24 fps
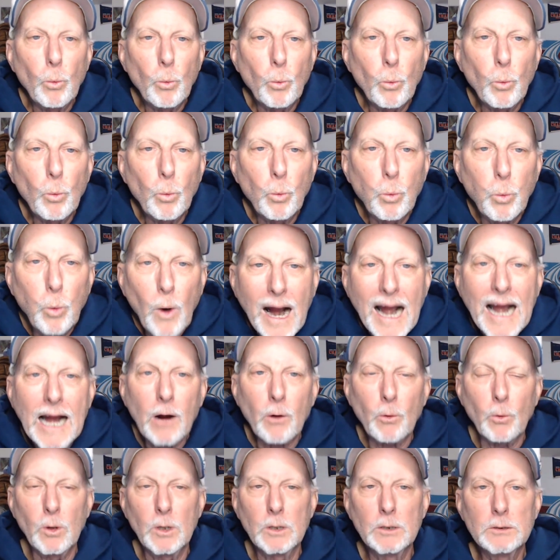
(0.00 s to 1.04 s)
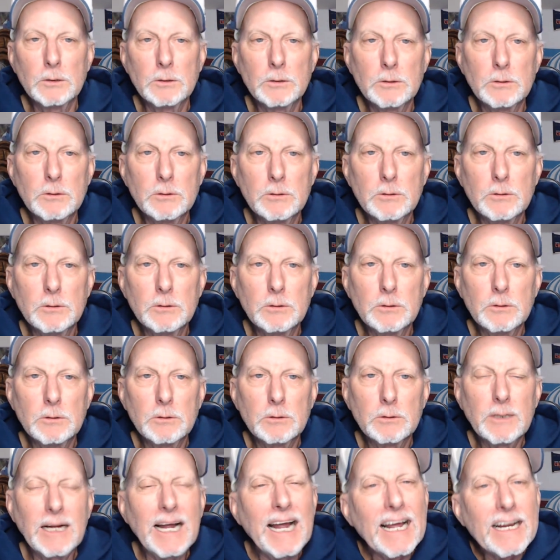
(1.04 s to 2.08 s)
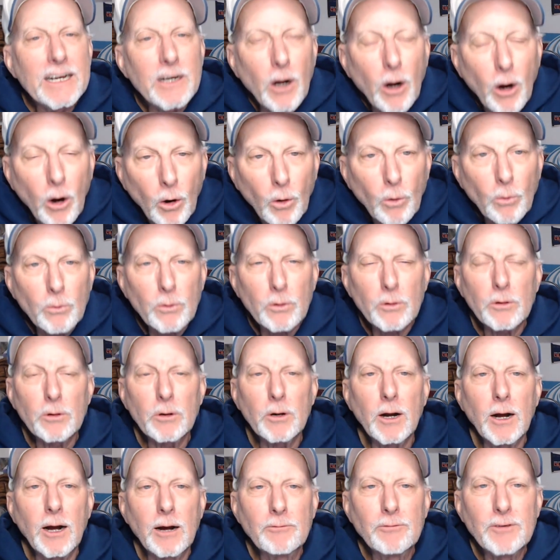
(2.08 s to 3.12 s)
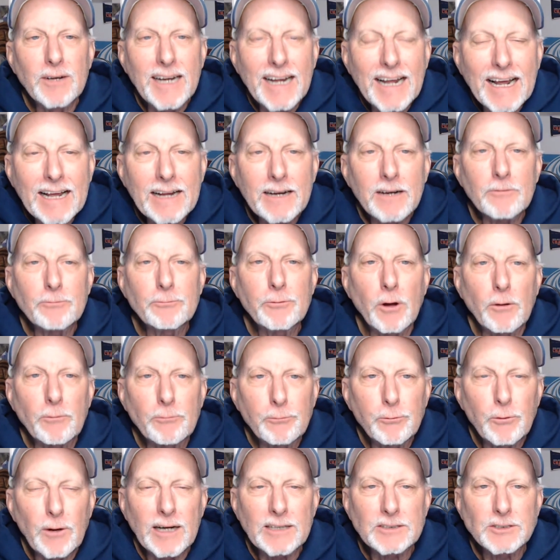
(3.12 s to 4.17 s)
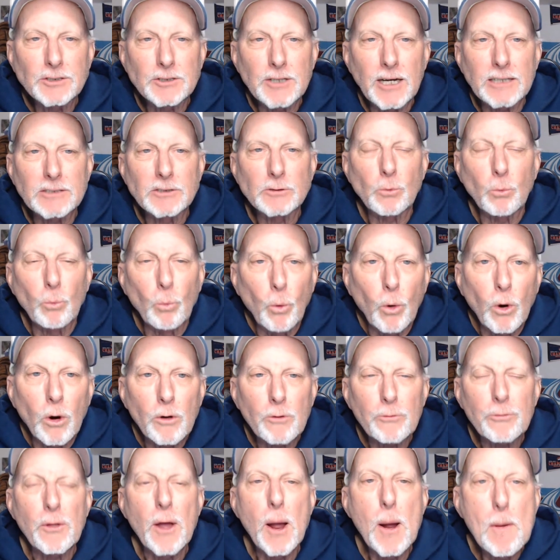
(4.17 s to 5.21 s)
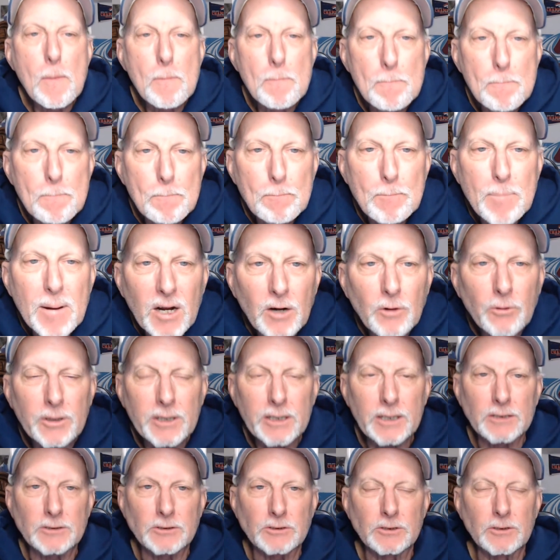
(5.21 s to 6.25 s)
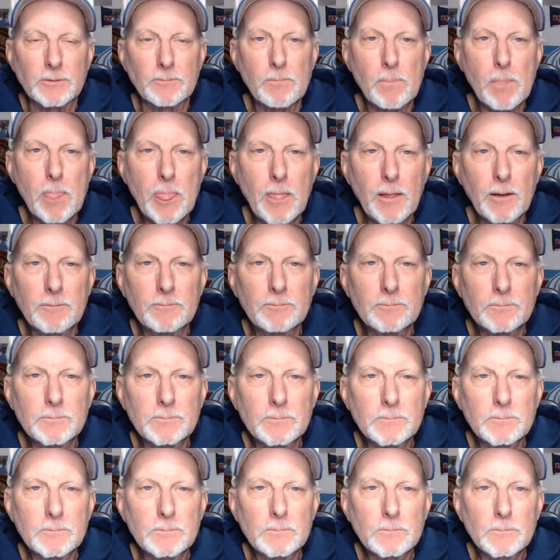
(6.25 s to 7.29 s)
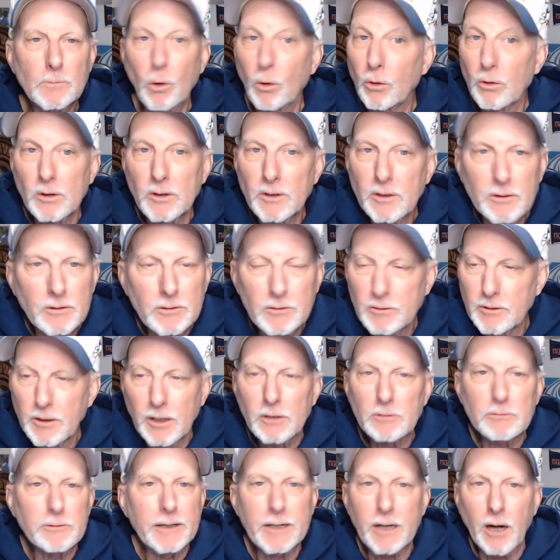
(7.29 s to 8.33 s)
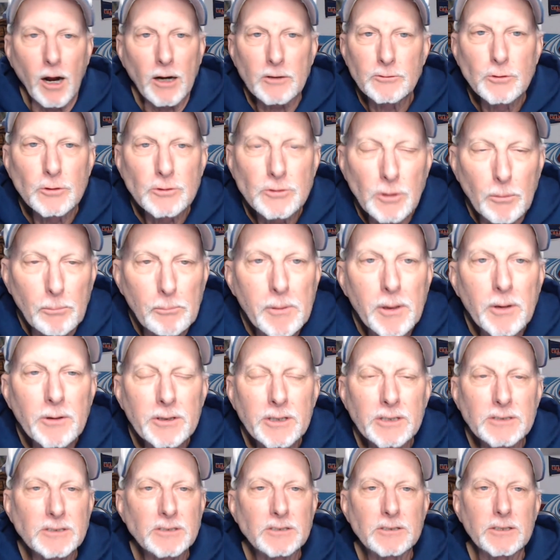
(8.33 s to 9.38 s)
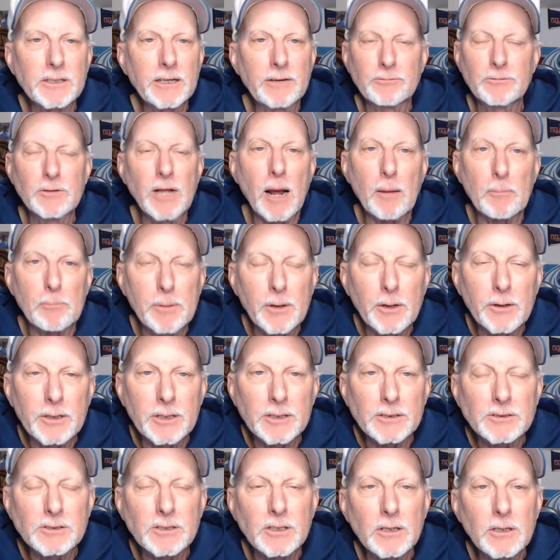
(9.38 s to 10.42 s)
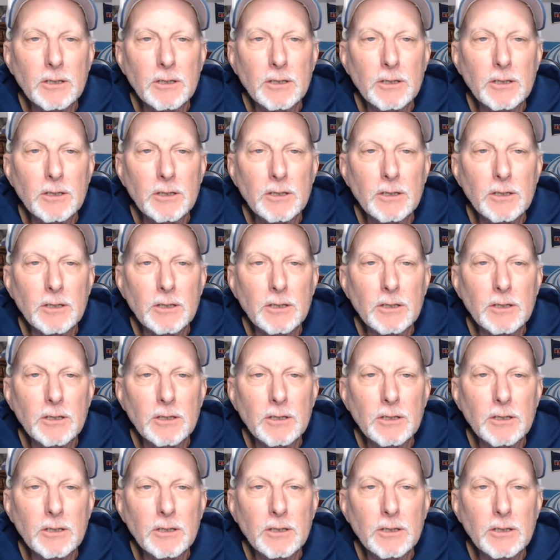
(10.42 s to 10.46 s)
Wow. An owner of an NFL franchise worth billions, or literally hundreds of millions, if not billions,